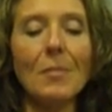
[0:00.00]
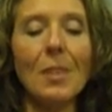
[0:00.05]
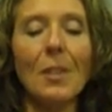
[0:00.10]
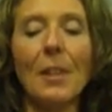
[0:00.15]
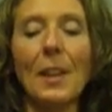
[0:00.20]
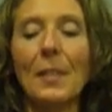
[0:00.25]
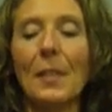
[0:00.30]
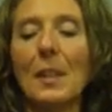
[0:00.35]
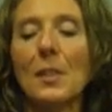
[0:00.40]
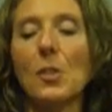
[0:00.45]

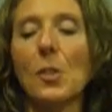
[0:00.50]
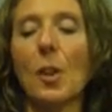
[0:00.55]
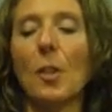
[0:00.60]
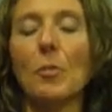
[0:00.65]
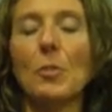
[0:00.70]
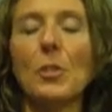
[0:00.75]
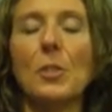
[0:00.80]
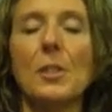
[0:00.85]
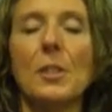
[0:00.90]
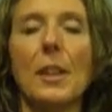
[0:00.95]
All right, that's all
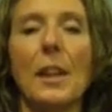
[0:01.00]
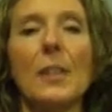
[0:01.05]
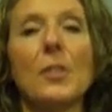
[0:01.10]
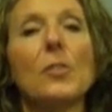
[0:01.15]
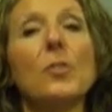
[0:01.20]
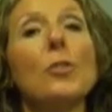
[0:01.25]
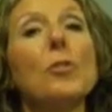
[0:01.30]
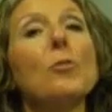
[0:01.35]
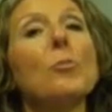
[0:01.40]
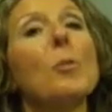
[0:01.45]
for today.
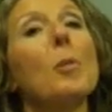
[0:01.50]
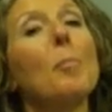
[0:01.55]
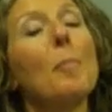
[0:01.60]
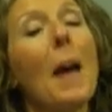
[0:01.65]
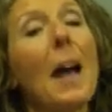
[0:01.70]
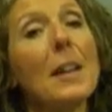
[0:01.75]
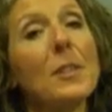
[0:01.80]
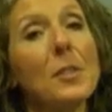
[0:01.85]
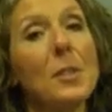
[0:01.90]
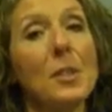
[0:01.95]
As usual,
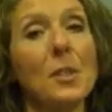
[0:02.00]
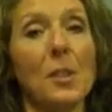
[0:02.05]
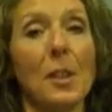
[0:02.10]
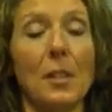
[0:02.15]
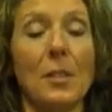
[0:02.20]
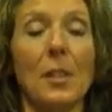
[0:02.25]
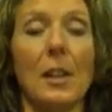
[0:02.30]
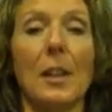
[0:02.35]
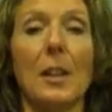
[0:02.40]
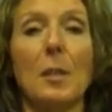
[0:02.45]
pass this
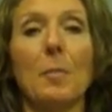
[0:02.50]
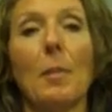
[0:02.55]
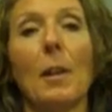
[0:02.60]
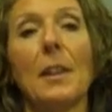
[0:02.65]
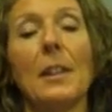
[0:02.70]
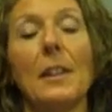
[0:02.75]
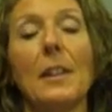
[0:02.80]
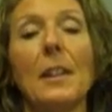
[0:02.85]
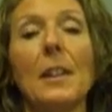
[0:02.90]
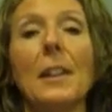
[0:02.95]
on to
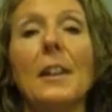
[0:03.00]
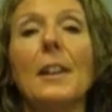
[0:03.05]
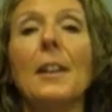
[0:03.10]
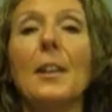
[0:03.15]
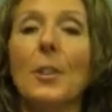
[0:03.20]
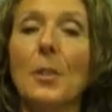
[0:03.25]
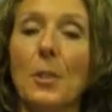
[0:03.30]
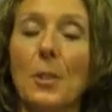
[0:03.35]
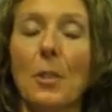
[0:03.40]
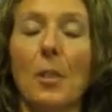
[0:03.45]
anybody
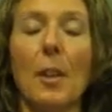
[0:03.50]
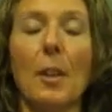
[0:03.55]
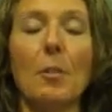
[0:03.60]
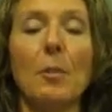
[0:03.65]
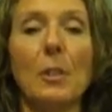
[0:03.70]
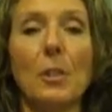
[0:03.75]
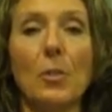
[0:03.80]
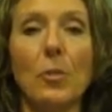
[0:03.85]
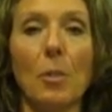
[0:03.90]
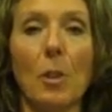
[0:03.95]
who you think
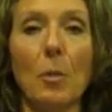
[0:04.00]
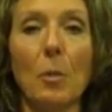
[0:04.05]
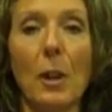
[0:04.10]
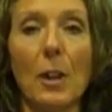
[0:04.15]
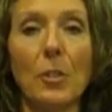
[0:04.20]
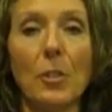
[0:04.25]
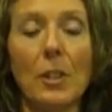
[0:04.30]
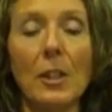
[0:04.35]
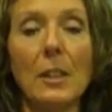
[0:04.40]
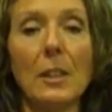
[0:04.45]
would enjoy
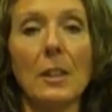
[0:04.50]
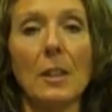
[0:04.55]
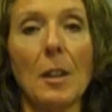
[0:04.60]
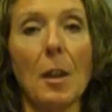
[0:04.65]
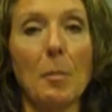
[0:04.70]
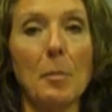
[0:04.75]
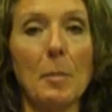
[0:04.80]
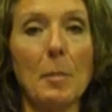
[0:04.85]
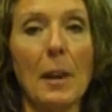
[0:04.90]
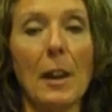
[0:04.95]
watching it, and
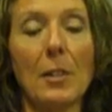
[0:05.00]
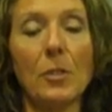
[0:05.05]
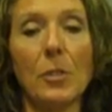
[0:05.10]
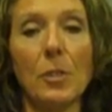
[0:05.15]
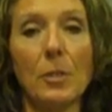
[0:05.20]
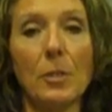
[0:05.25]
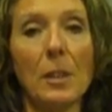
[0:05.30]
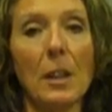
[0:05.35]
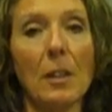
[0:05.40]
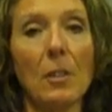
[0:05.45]
I'll be back to
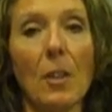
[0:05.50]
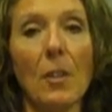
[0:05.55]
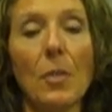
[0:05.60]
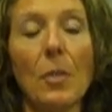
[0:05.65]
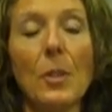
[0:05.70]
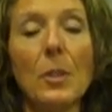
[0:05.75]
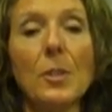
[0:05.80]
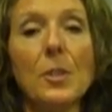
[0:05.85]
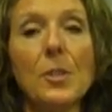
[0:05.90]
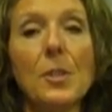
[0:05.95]
you again on
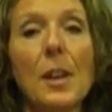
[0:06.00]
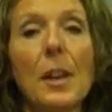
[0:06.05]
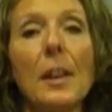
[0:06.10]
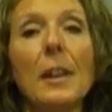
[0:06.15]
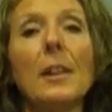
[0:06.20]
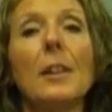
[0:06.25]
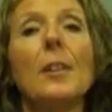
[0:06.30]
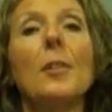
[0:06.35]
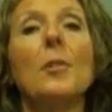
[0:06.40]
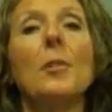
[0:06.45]

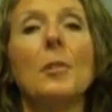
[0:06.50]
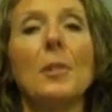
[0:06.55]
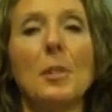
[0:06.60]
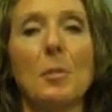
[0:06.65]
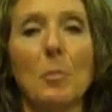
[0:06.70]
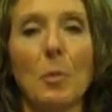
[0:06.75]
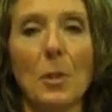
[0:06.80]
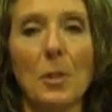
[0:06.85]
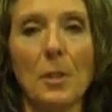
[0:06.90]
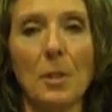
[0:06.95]
Thursday
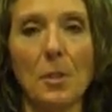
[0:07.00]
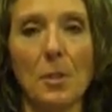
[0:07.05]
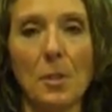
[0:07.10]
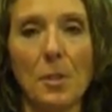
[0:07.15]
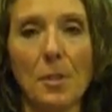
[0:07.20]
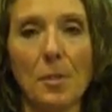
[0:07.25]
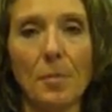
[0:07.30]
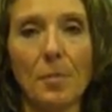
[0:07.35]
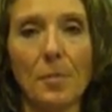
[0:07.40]
with more news.